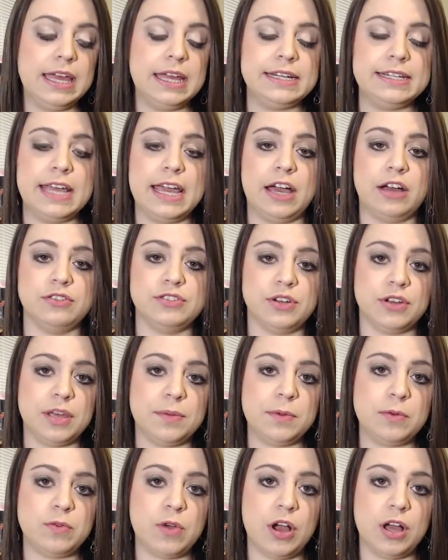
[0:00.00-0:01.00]
Now, don't get
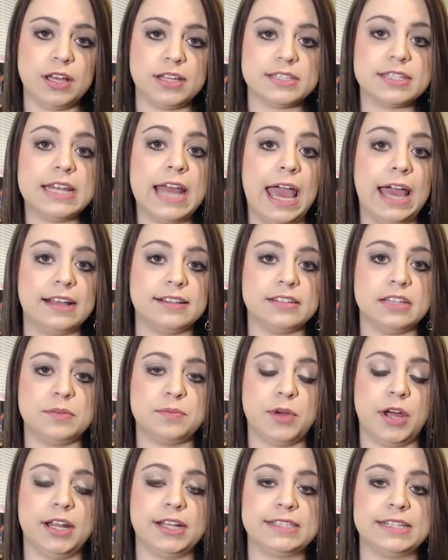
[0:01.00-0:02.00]
me wrong, it's an excellent
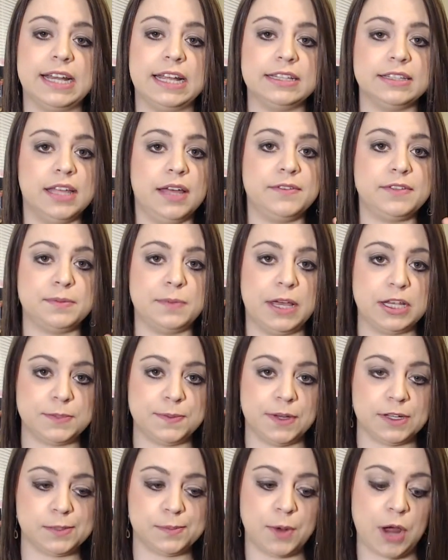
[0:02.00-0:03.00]
product, and I love
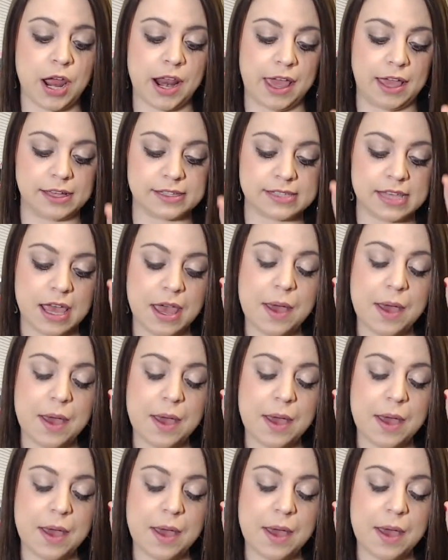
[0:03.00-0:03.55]
Smashbox products.